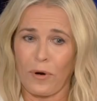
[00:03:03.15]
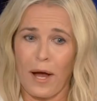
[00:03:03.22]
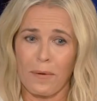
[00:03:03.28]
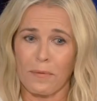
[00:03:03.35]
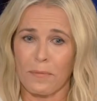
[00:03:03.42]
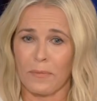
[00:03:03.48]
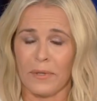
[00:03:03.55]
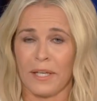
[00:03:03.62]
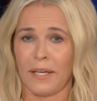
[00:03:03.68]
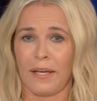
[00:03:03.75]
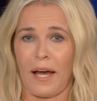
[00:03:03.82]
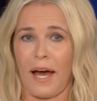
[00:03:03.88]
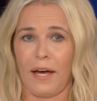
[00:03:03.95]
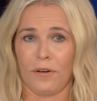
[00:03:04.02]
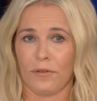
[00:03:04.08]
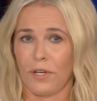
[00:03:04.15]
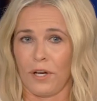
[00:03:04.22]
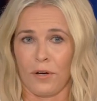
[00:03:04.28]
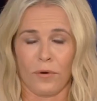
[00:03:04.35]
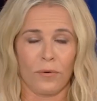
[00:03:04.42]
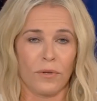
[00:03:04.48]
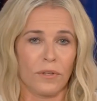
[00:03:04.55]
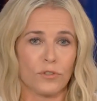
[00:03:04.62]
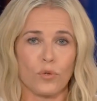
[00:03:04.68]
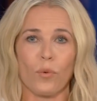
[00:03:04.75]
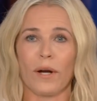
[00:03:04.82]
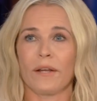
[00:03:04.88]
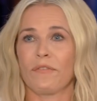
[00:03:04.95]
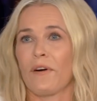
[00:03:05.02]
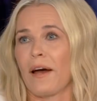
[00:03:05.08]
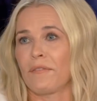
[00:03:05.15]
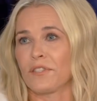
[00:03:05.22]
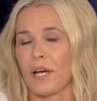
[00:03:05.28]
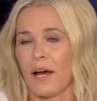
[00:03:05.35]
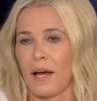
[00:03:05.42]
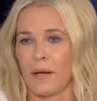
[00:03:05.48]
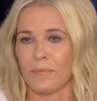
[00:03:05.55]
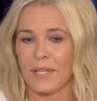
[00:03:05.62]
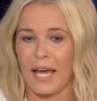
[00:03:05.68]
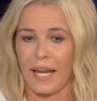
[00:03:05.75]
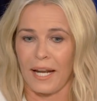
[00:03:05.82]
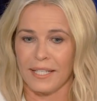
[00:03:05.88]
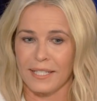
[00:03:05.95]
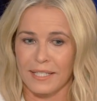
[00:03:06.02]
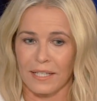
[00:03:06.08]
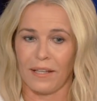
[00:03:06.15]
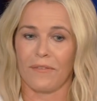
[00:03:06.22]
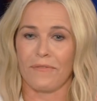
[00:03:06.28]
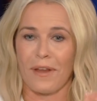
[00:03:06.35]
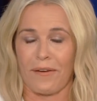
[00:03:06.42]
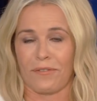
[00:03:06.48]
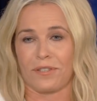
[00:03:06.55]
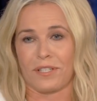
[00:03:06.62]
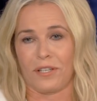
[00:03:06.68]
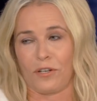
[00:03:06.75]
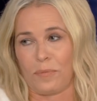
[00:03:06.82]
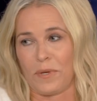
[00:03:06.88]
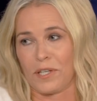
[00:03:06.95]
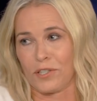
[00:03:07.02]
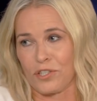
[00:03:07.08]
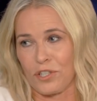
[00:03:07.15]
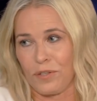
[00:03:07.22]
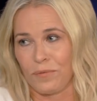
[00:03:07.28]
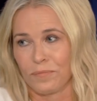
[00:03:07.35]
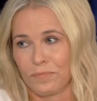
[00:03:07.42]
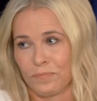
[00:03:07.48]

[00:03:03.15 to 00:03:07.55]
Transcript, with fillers: probably I don't know twenty-five times, and I still have never seen her Pikachu. She